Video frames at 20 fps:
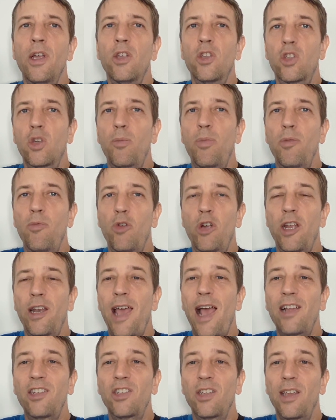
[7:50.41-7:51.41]
So people can
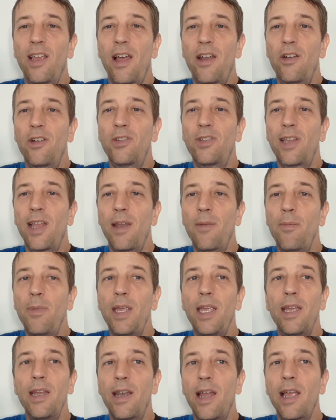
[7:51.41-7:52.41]
actually understand
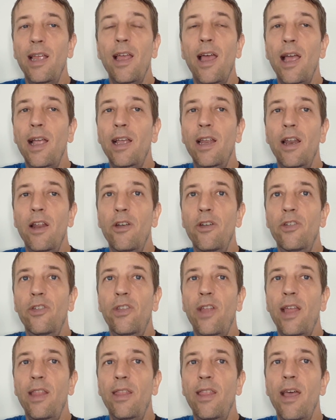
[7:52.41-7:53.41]
me and I can
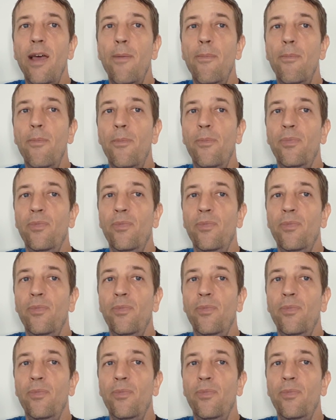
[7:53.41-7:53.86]
understand them